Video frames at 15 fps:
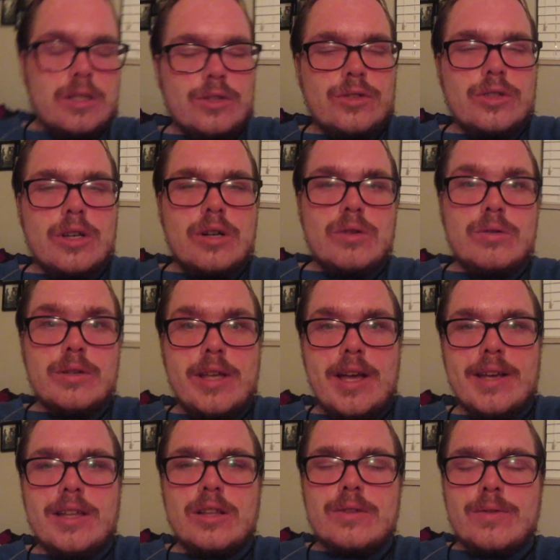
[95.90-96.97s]
so yeah,
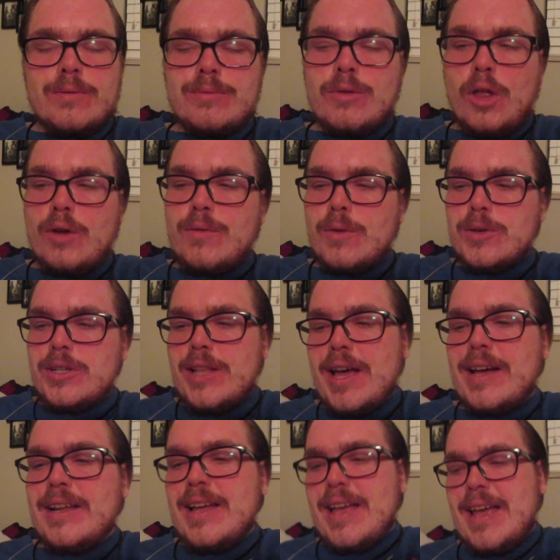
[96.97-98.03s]
get look look forward to
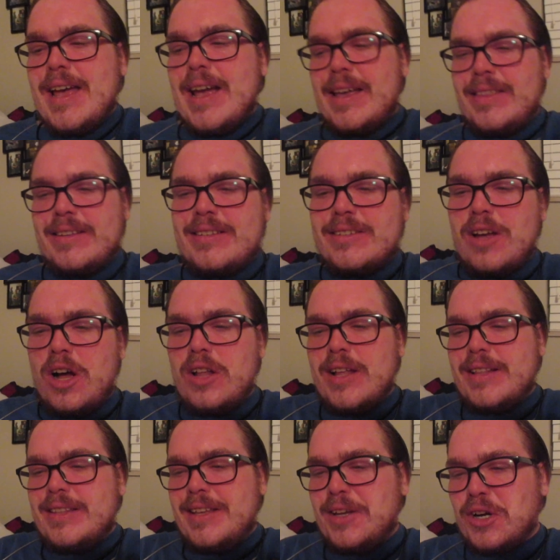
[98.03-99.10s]
that. And this is all
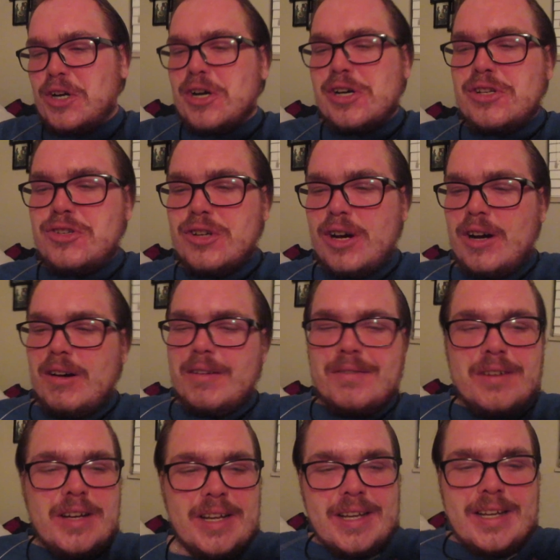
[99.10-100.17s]
at the urge of
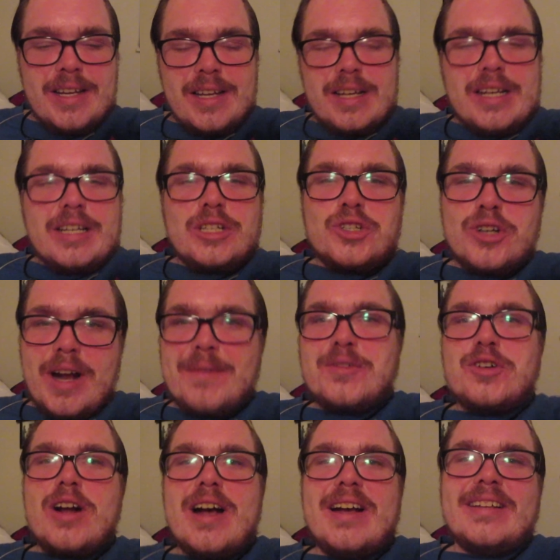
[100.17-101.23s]
Trav
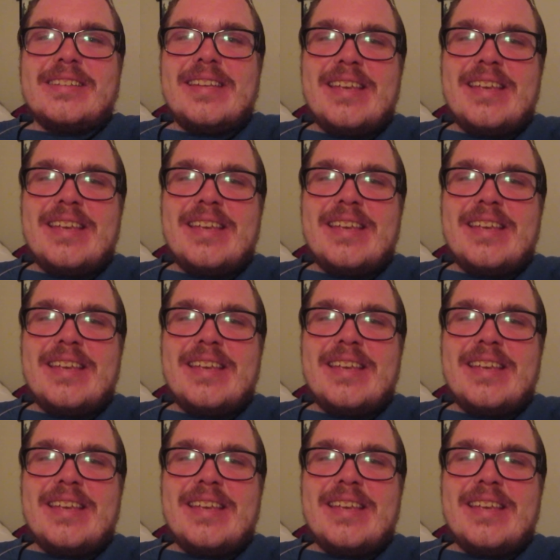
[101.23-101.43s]
Tries.